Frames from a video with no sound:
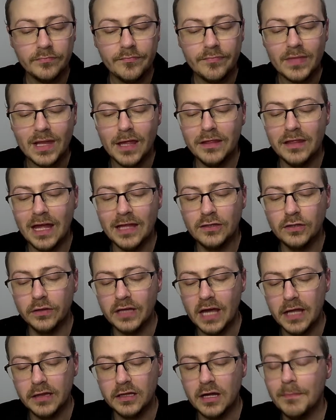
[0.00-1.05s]
Santos
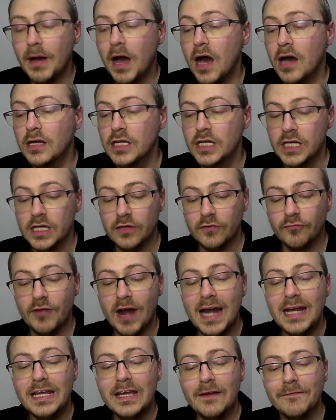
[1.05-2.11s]
Escobar
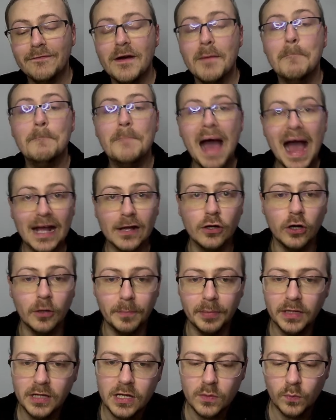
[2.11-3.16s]
ready for backup,
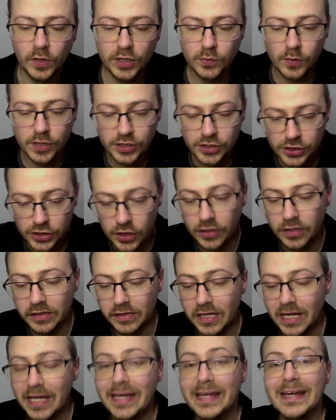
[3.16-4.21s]
which we should
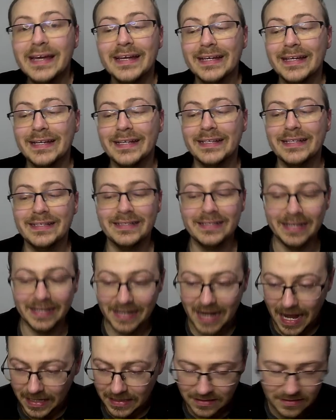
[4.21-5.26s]
see
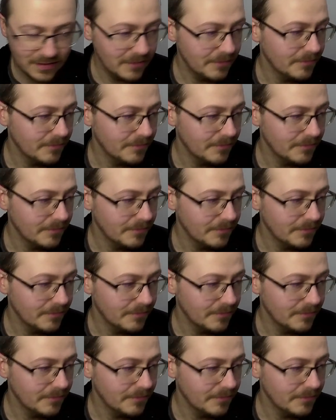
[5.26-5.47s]
tonight.